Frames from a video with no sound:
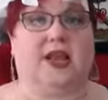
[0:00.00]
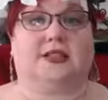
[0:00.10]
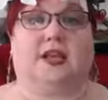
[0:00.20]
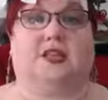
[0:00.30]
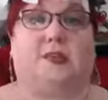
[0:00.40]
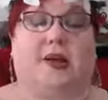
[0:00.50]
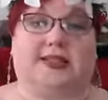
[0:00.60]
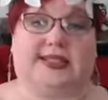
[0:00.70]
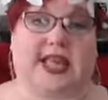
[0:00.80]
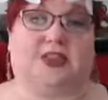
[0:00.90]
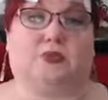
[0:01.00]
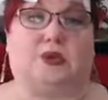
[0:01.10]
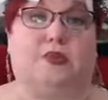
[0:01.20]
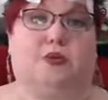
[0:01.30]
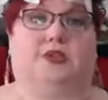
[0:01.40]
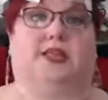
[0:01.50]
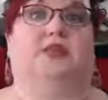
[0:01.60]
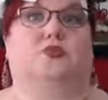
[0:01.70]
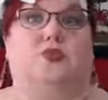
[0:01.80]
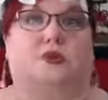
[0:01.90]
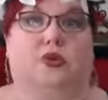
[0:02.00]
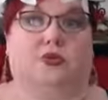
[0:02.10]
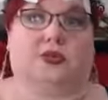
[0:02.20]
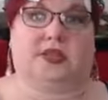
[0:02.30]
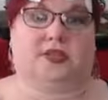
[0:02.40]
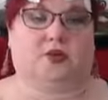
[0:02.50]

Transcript: Plus about death and rebirth, death and rebirth, death and